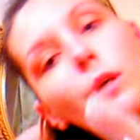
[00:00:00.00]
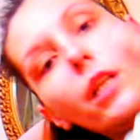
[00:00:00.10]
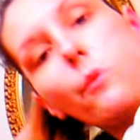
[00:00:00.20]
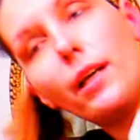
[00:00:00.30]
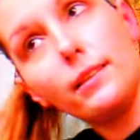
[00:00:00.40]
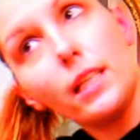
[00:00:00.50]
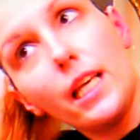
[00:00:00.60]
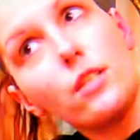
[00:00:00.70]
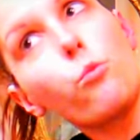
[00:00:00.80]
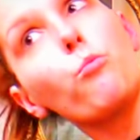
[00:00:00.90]
Anyways,
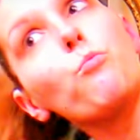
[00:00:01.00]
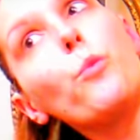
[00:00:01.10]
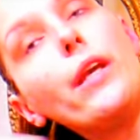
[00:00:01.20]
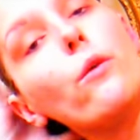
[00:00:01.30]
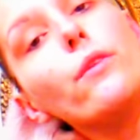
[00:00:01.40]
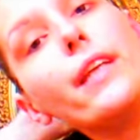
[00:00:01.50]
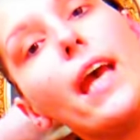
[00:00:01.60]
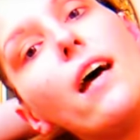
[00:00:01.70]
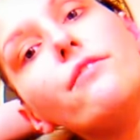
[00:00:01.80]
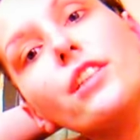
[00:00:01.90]
it's, we only
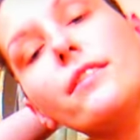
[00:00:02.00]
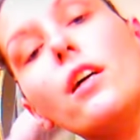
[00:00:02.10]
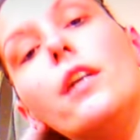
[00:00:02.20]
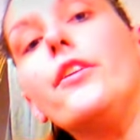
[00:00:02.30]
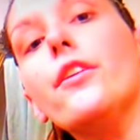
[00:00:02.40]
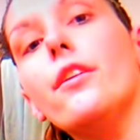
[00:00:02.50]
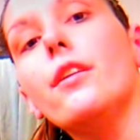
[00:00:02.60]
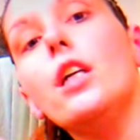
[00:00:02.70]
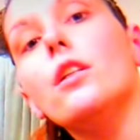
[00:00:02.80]
have just under